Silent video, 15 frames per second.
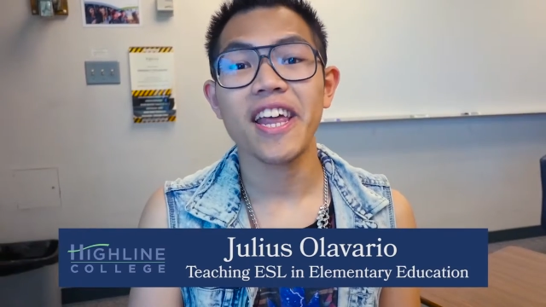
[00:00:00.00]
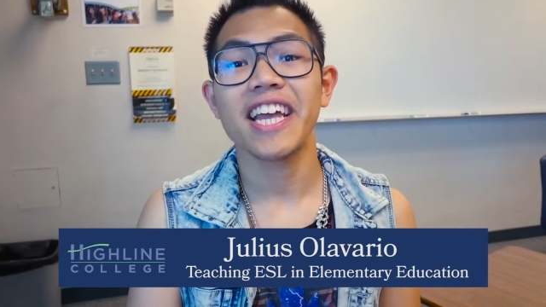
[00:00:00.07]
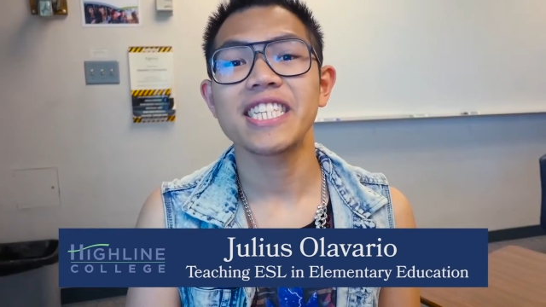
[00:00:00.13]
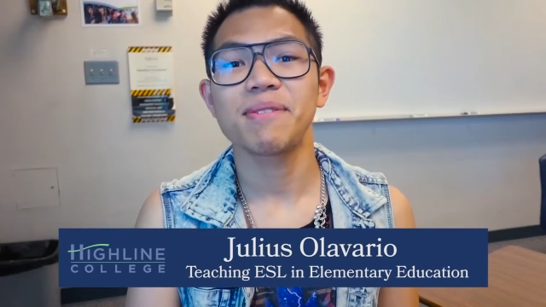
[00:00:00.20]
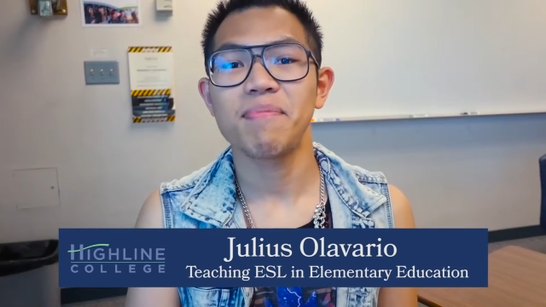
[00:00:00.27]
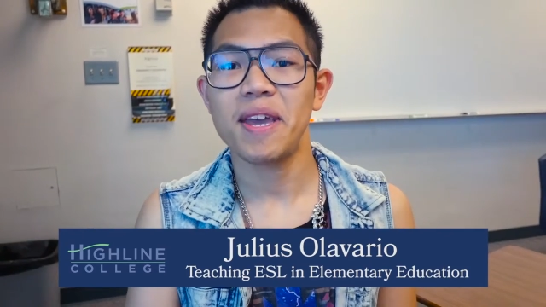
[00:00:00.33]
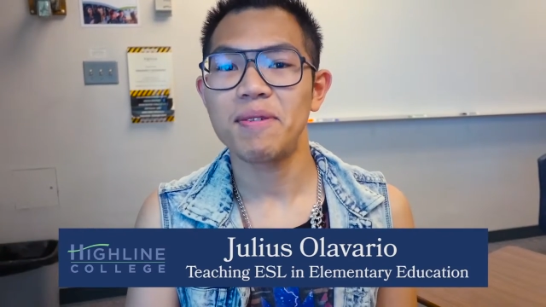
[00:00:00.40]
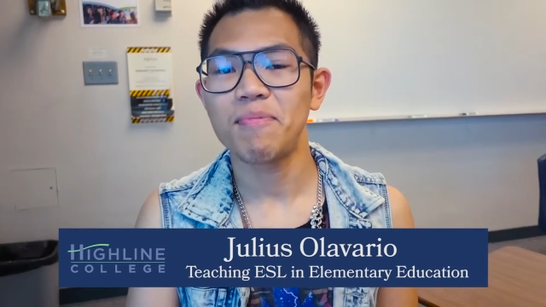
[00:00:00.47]
to
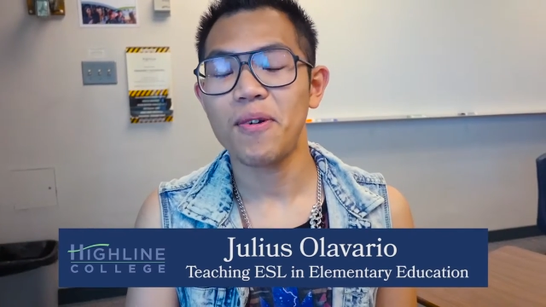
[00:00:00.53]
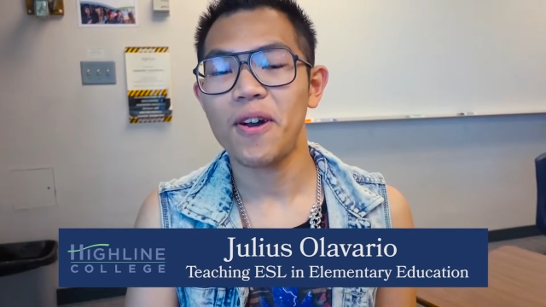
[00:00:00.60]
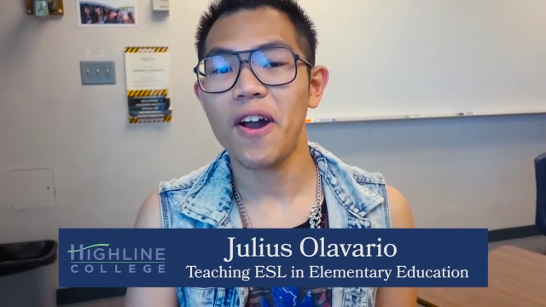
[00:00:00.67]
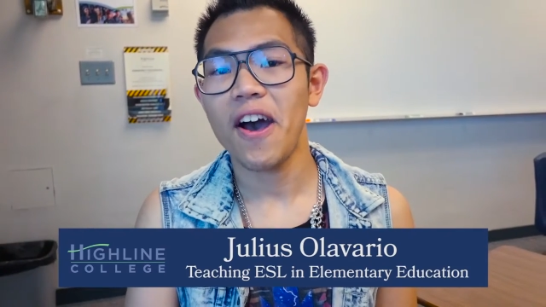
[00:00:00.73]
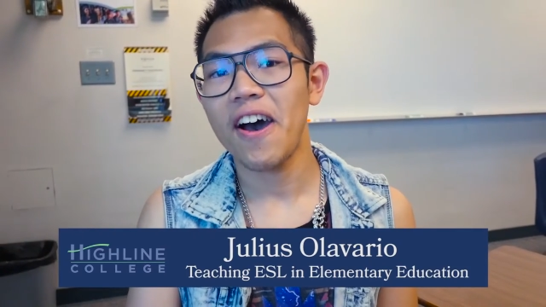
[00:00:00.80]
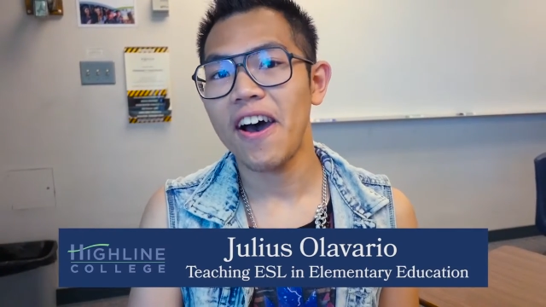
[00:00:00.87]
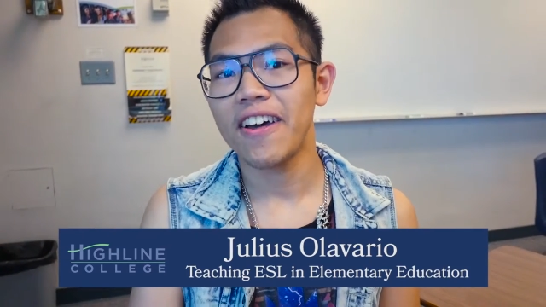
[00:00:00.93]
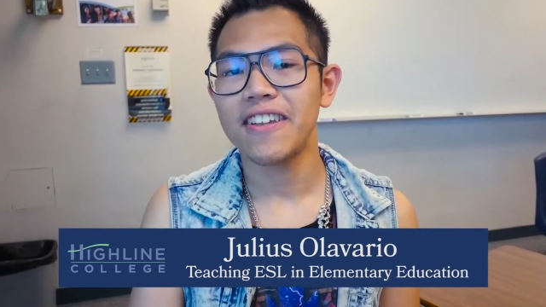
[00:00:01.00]
expand more
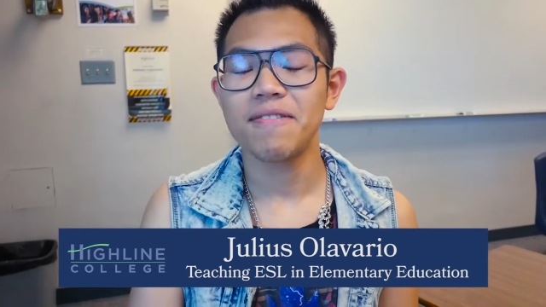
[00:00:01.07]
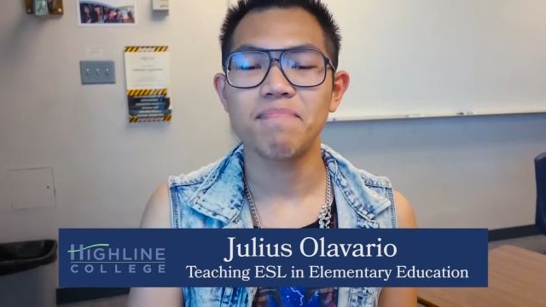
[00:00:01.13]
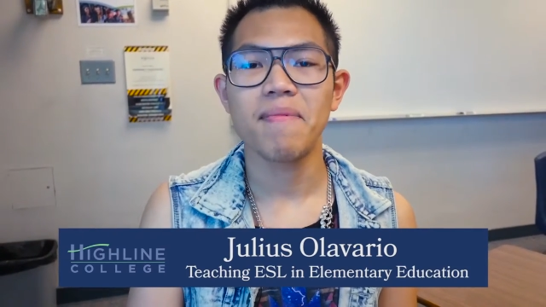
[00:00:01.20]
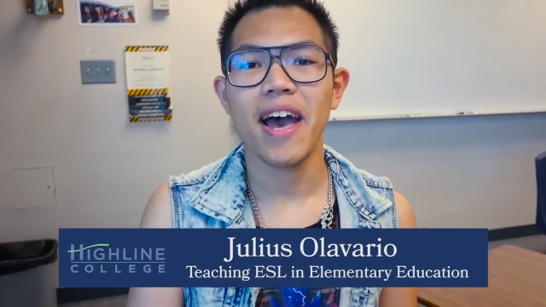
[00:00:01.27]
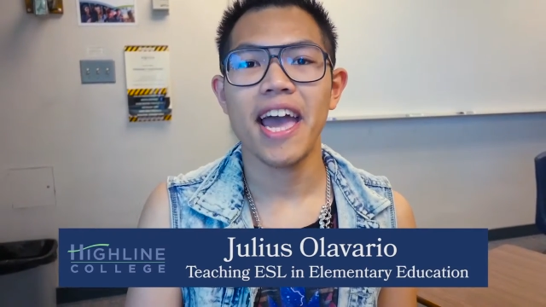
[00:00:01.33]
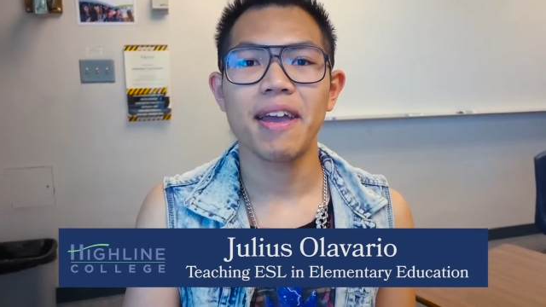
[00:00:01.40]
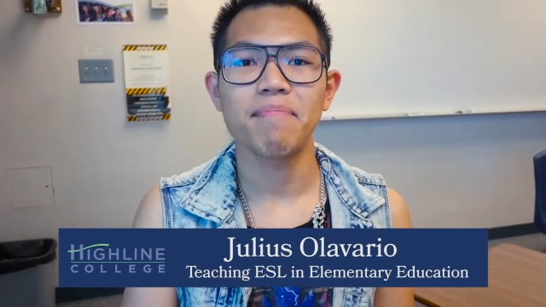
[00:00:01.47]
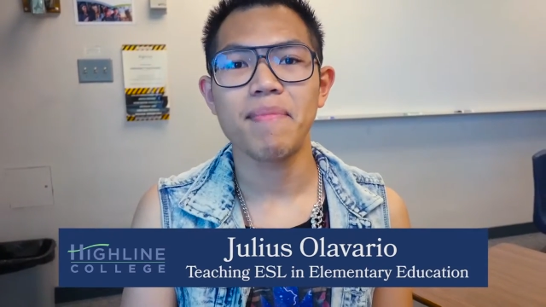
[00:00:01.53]
on
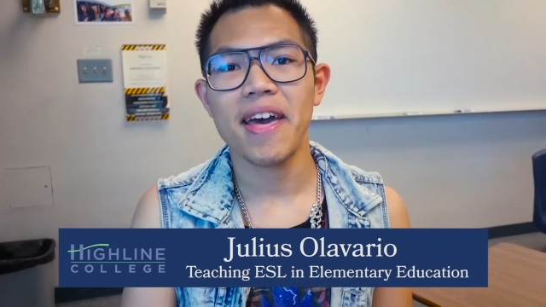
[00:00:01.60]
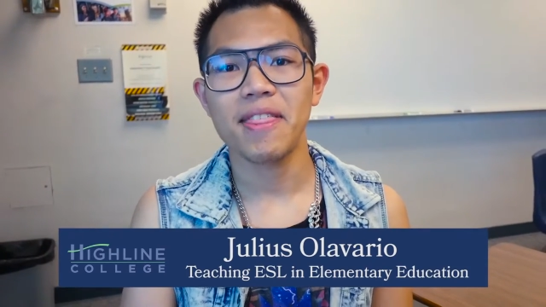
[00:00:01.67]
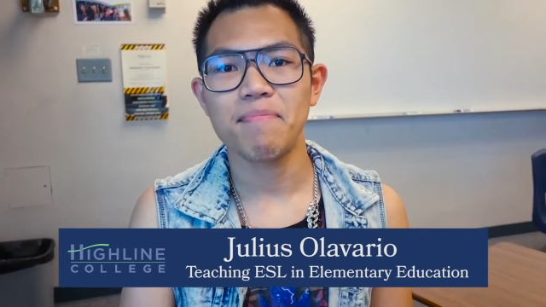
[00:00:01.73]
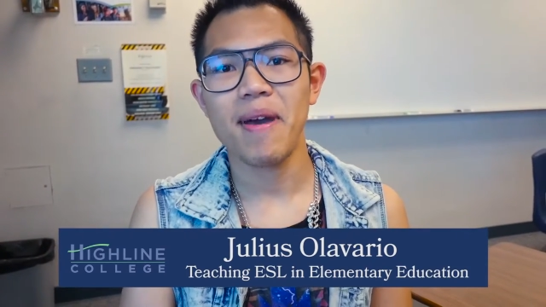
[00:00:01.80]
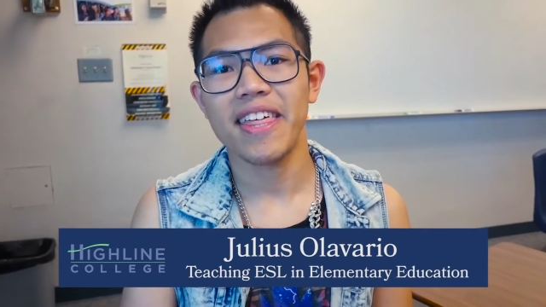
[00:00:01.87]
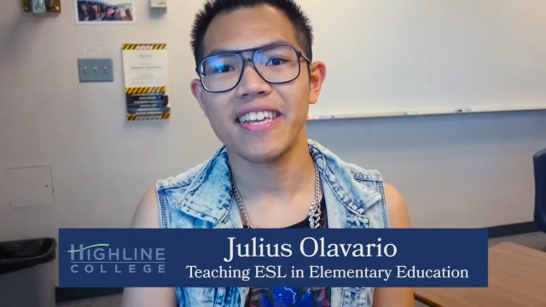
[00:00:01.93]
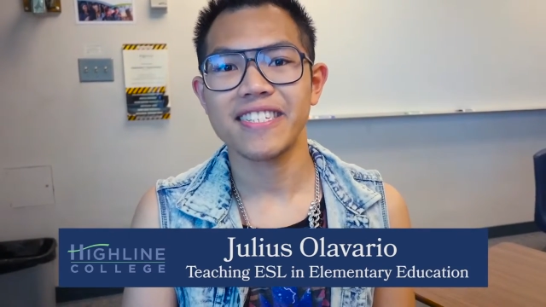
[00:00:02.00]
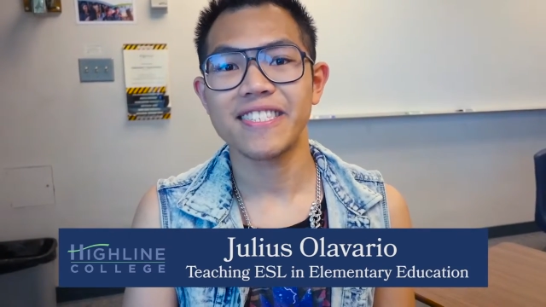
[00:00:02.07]
my
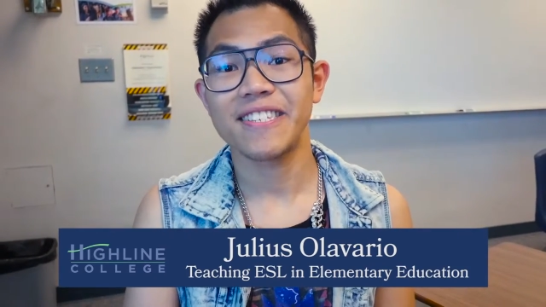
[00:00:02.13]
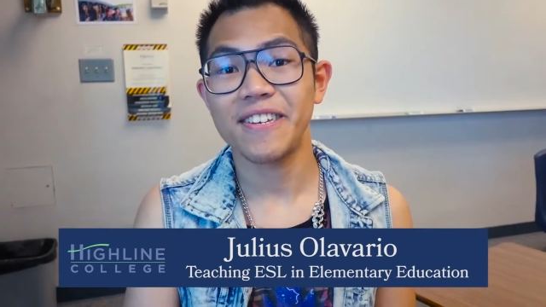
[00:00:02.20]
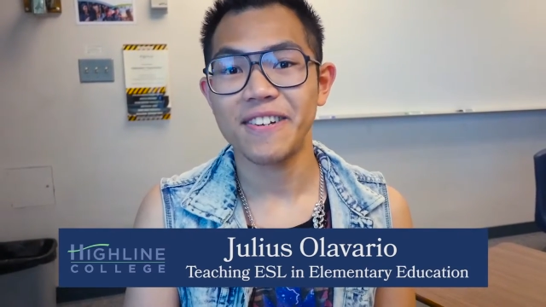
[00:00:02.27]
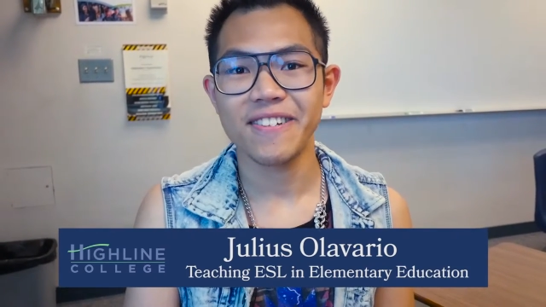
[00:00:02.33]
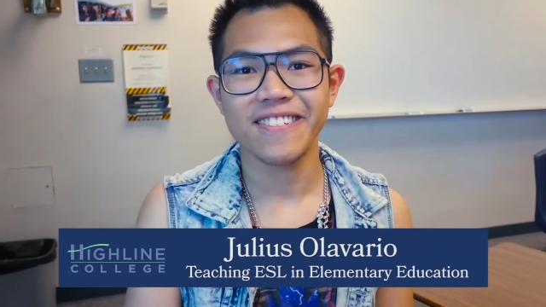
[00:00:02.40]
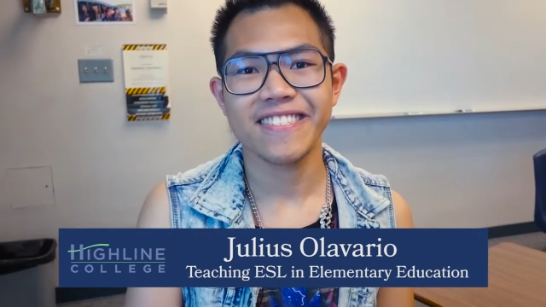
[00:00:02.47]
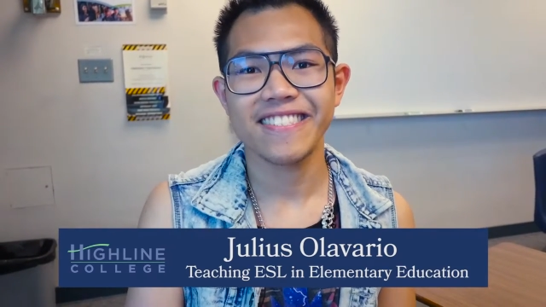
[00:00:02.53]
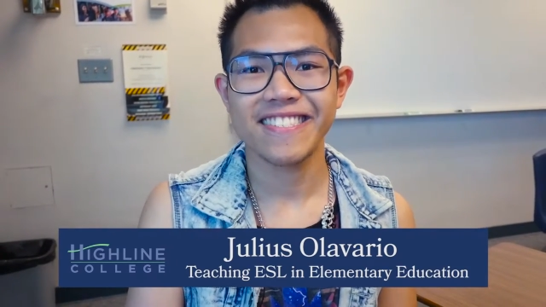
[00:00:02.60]
mathematics
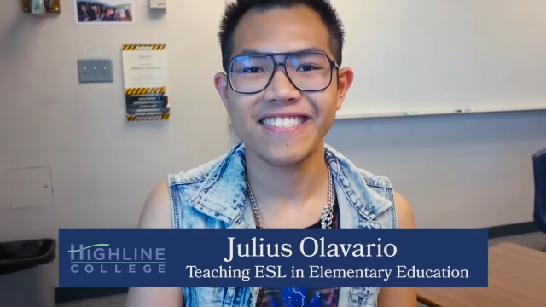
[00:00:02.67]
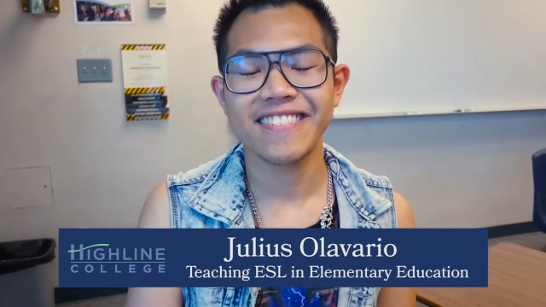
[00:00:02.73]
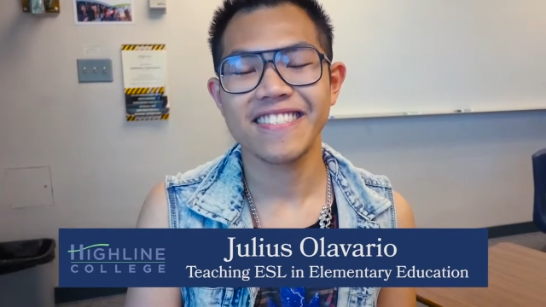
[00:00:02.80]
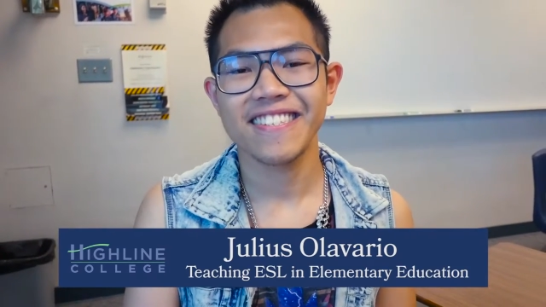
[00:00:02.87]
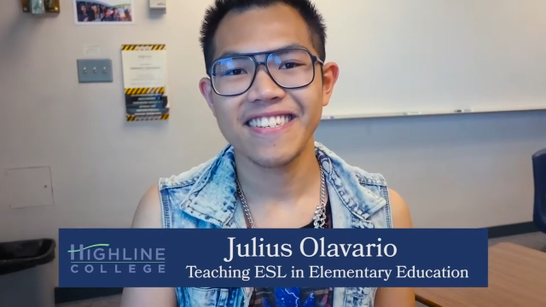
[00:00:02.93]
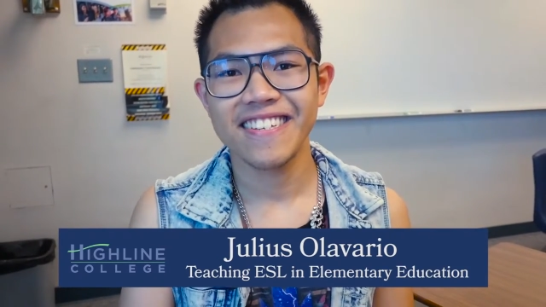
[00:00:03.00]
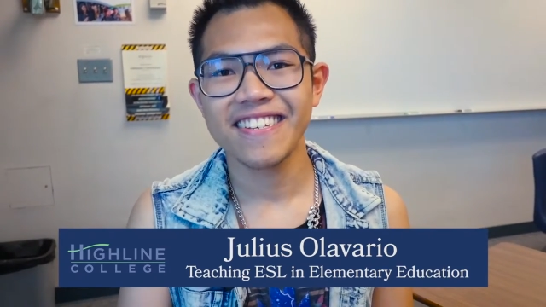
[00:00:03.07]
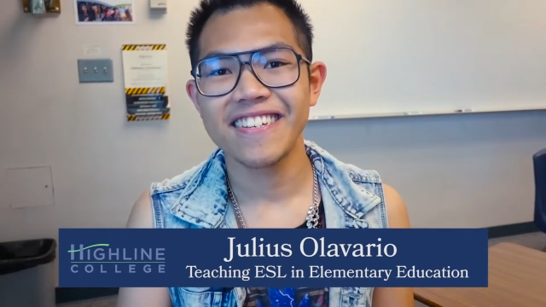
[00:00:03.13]
skills.